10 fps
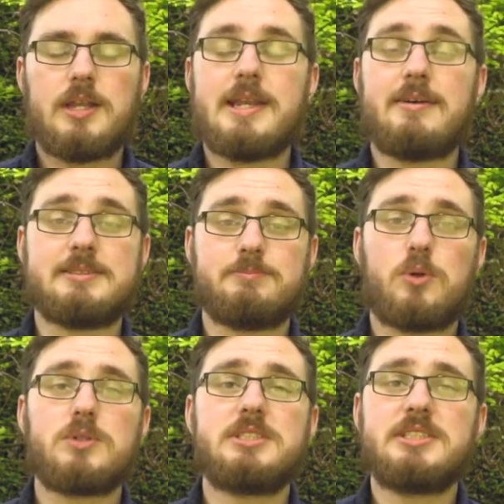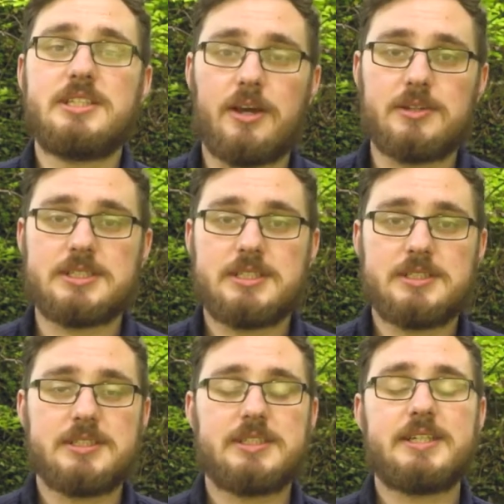Now it's important to note
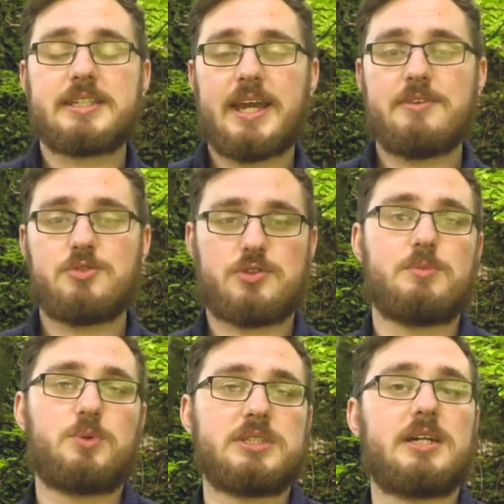that this cave trip was